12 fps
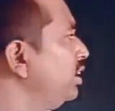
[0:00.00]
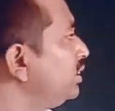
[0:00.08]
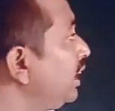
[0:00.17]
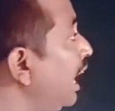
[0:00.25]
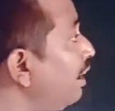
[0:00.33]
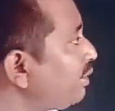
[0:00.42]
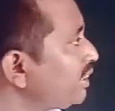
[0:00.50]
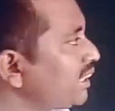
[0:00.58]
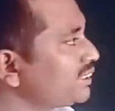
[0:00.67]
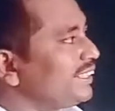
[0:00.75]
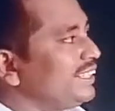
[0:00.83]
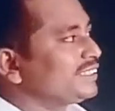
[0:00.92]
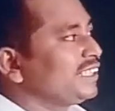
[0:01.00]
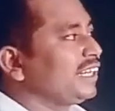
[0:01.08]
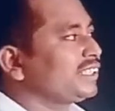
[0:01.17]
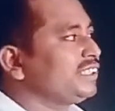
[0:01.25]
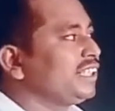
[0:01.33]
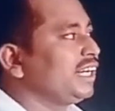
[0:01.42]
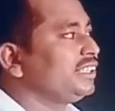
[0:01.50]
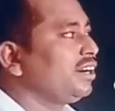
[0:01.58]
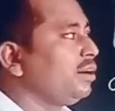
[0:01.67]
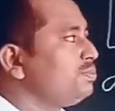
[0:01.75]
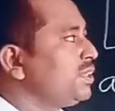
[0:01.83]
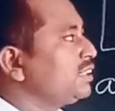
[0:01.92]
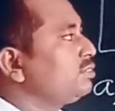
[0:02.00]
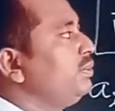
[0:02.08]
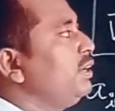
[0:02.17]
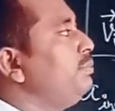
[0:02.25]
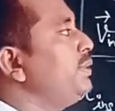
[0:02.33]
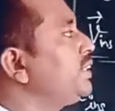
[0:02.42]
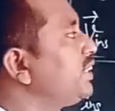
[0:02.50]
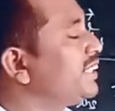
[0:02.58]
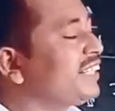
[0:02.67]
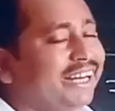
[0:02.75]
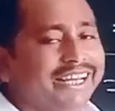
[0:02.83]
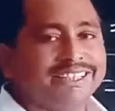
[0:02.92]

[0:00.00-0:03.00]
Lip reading: the average acceleration acting on the object will be treated